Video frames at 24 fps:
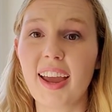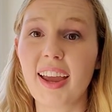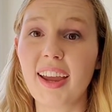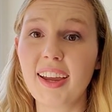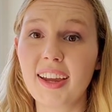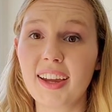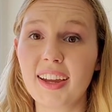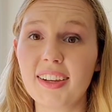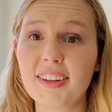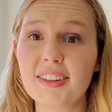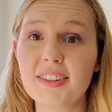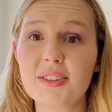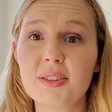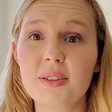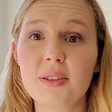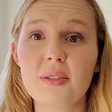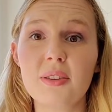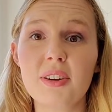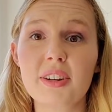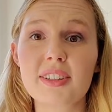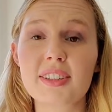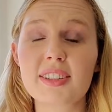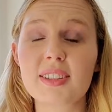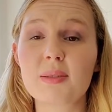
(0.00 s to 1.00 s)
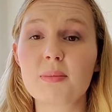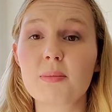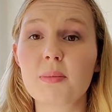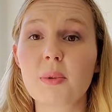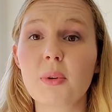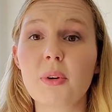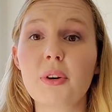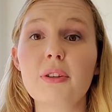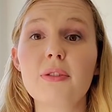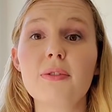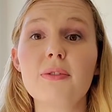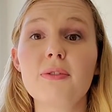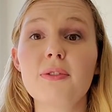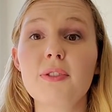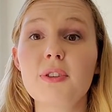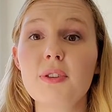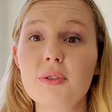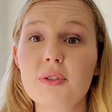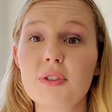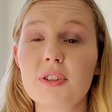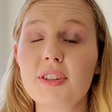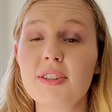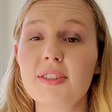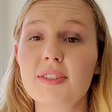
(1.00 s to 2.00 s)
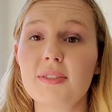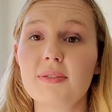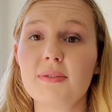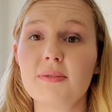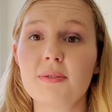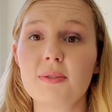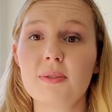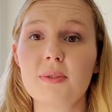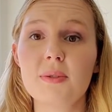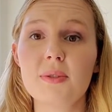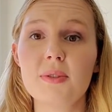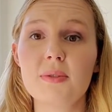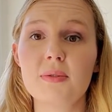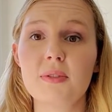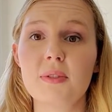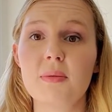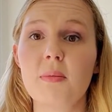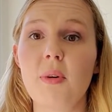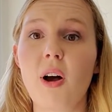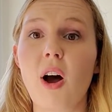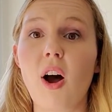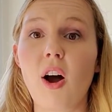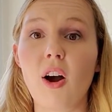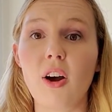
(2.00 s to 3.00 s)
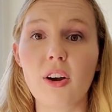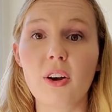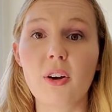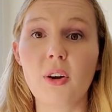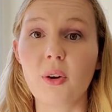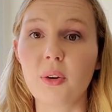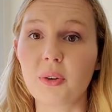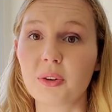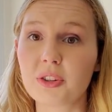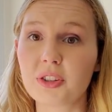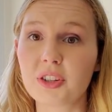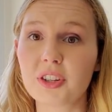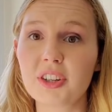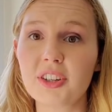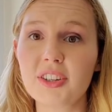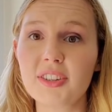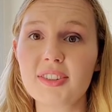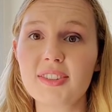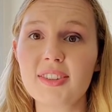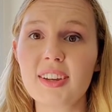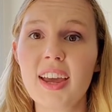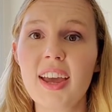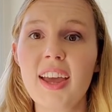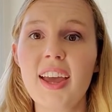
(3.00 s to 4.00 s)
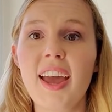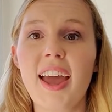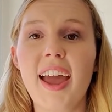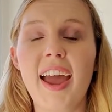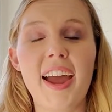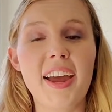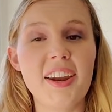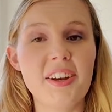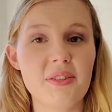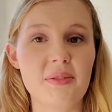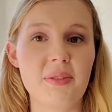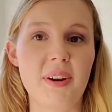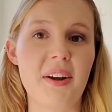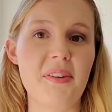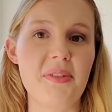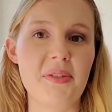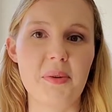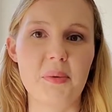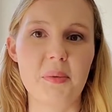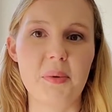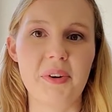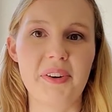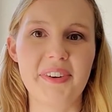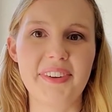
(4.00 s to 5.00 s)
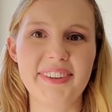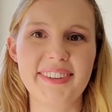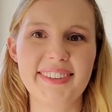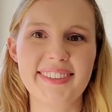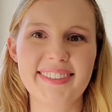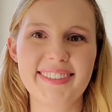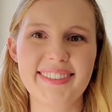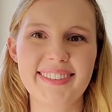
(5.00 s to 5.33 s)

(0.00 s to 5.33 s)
and to explore fusions of foods from our cultures and around the world.